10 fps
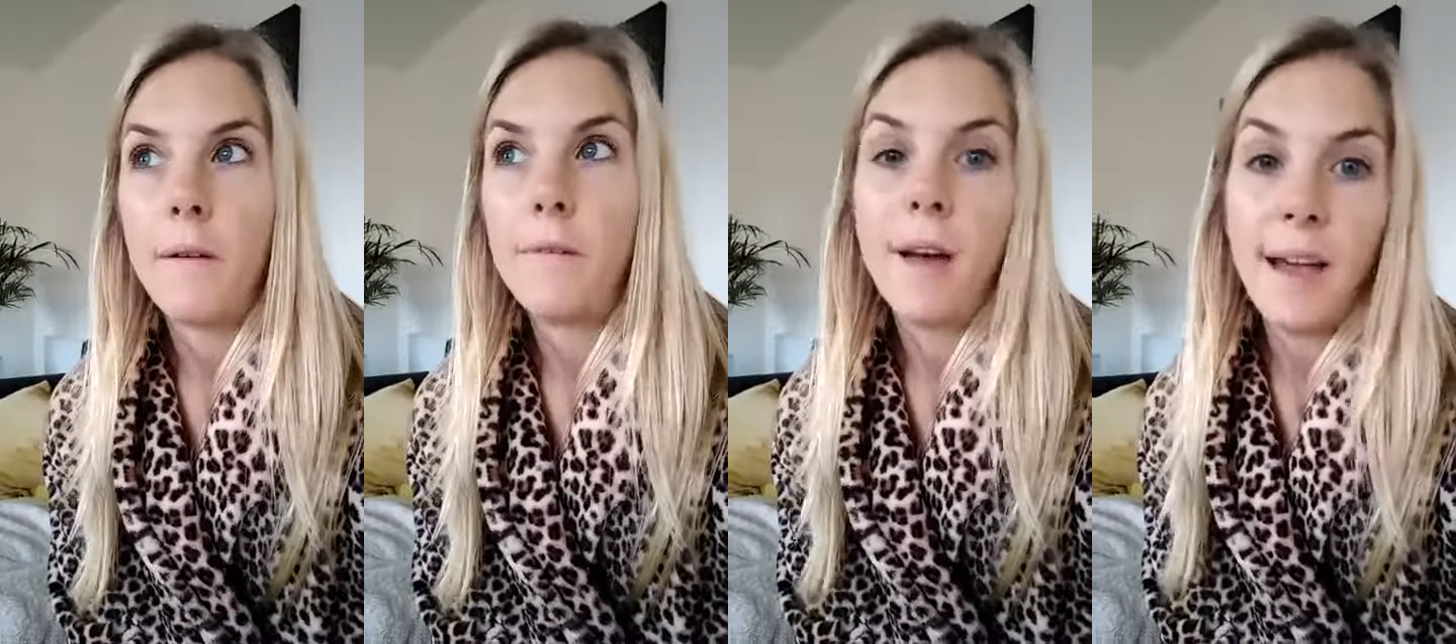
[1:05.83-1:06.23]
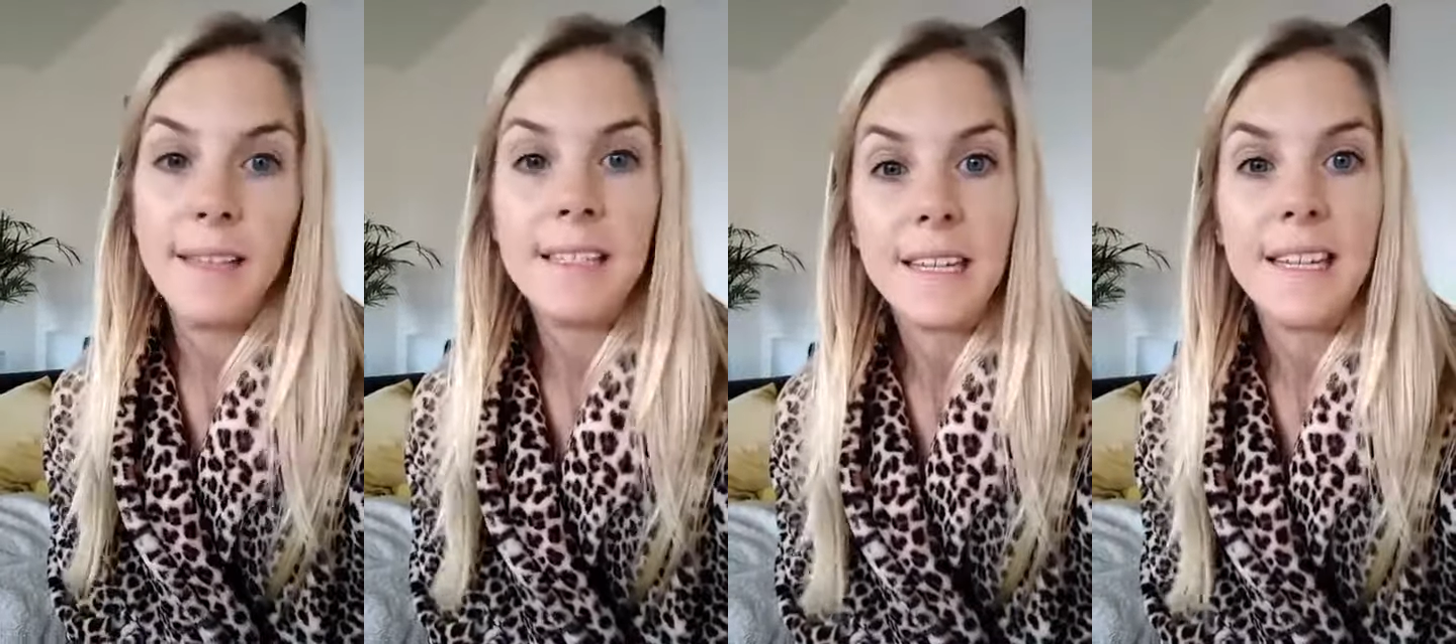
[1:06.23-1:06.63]
I
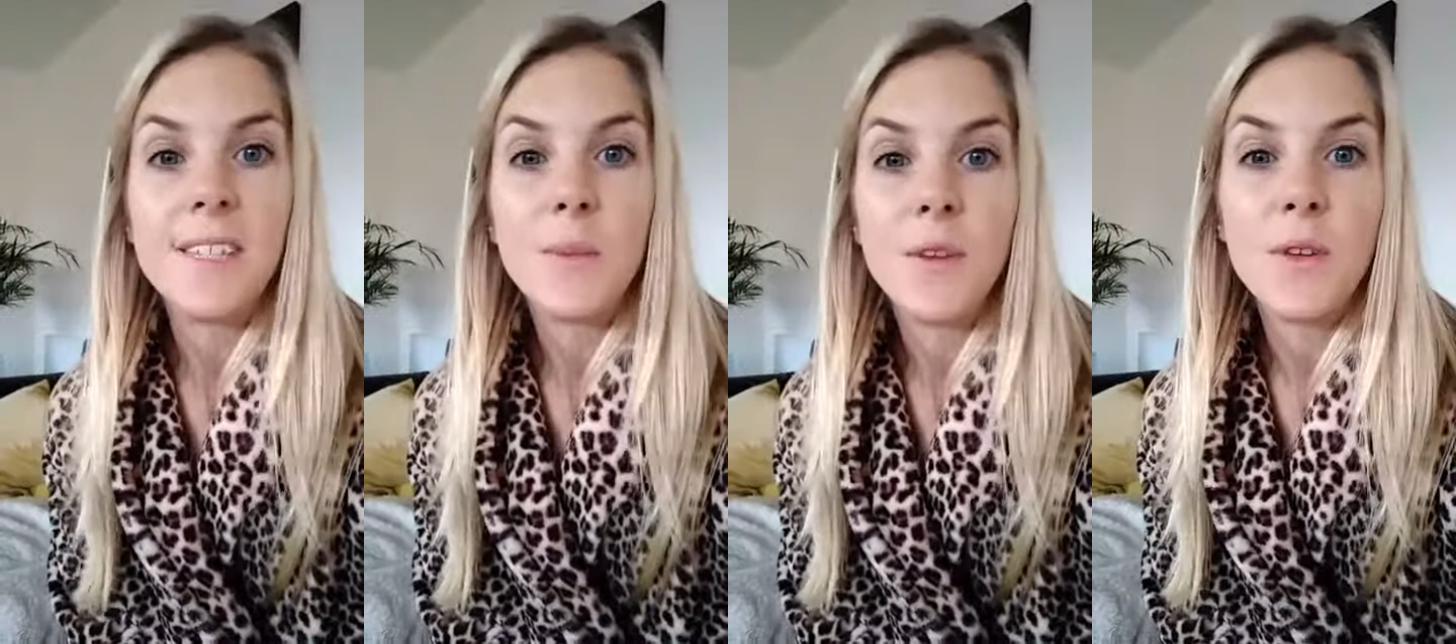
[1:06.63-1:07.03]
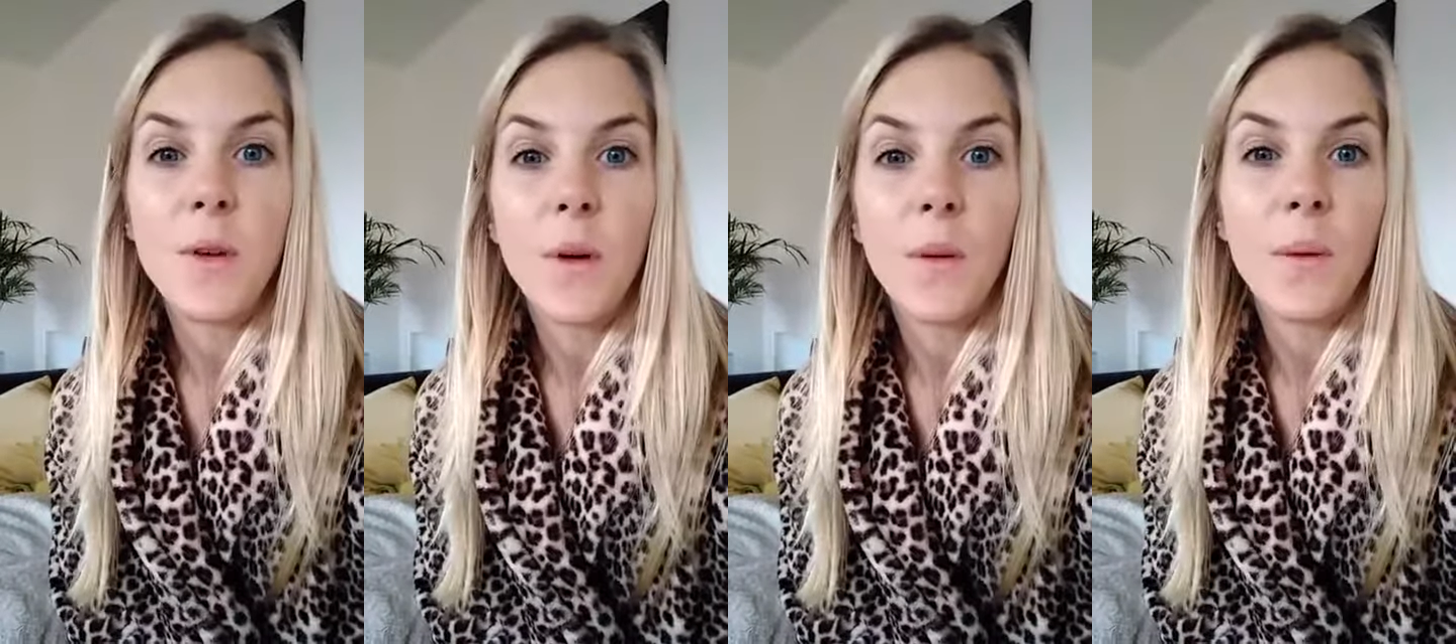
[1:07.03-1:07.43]
find at least when you
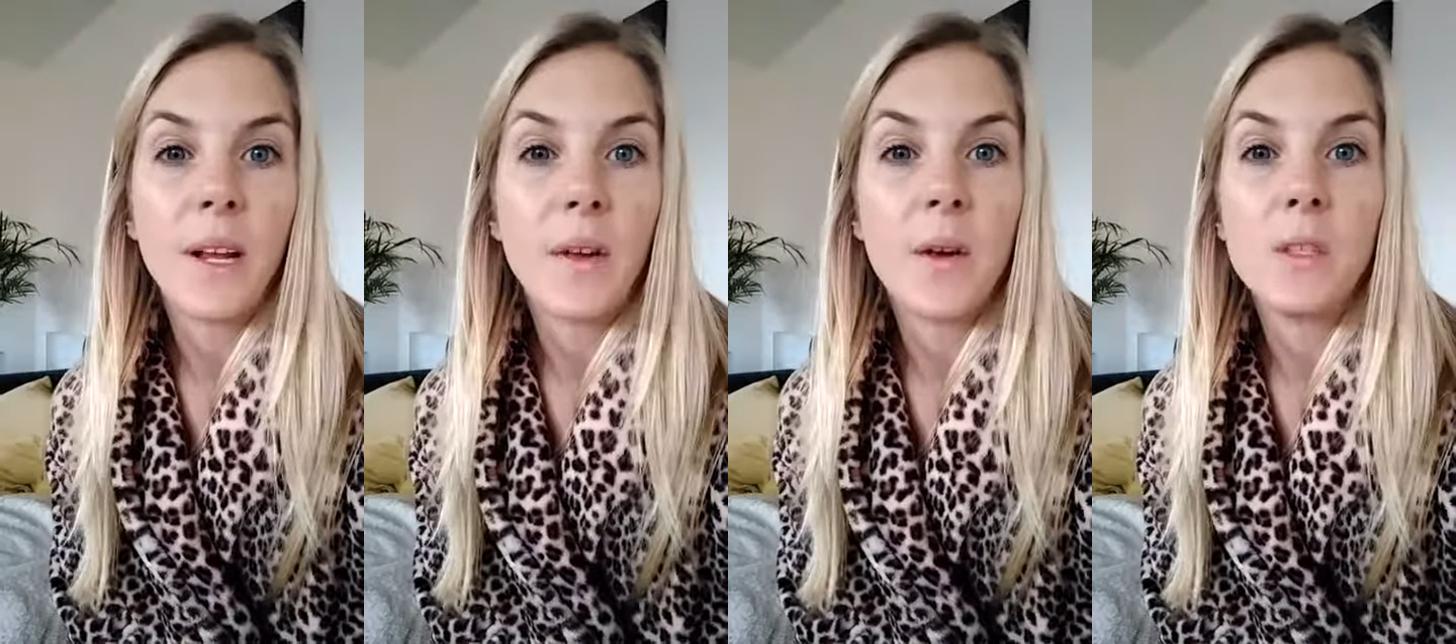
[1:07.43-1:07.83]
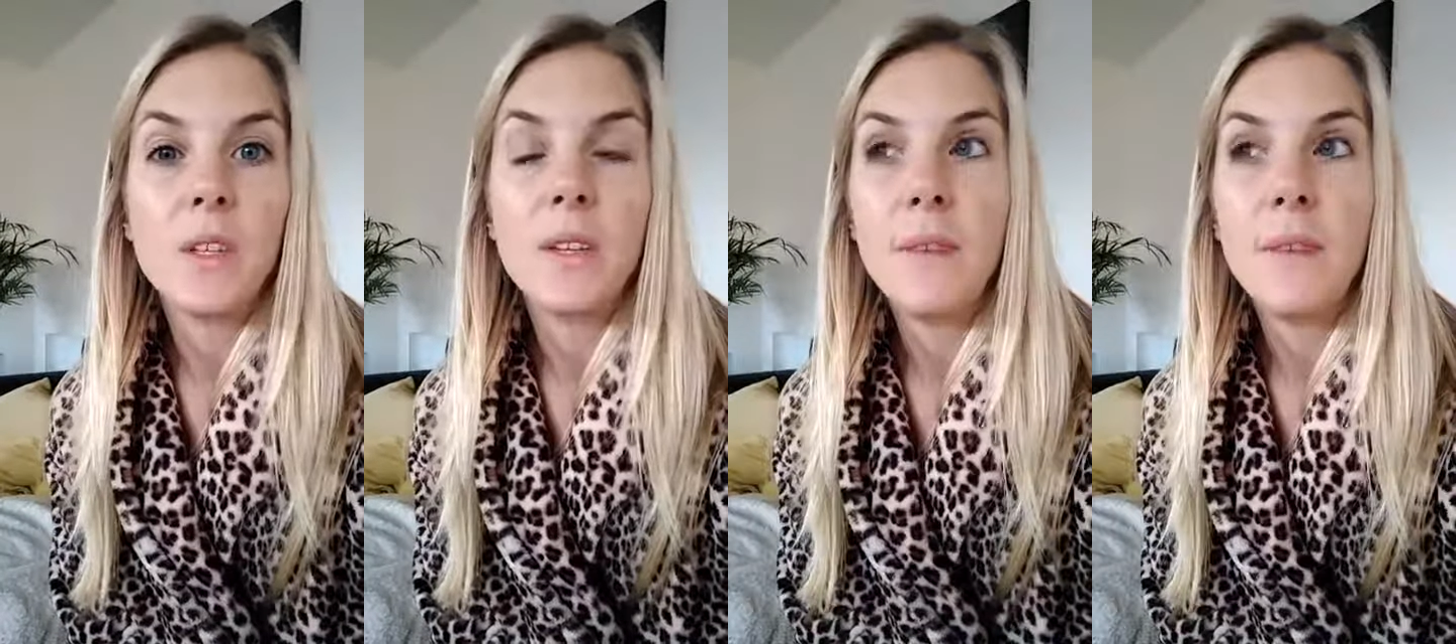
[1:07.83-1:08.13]
go when I go to